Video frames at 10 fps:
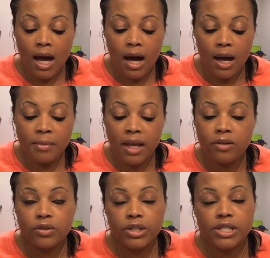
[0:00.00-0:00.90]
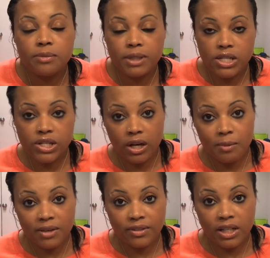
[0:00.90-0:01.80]
And of course, please share
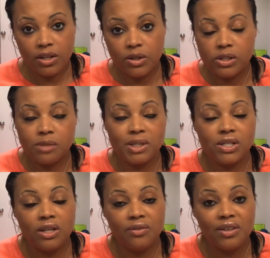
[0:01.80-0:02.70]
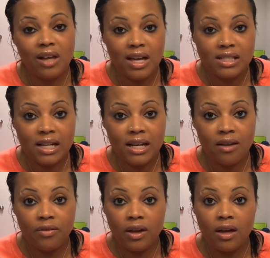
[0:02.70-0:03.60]
my videos, especially if you liked any
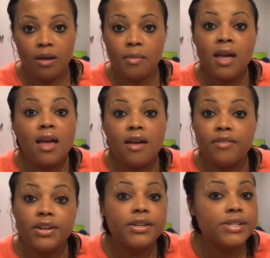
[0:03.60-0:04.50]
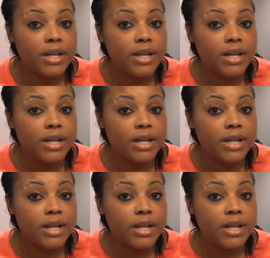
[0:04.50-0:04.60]
of them. If you didn't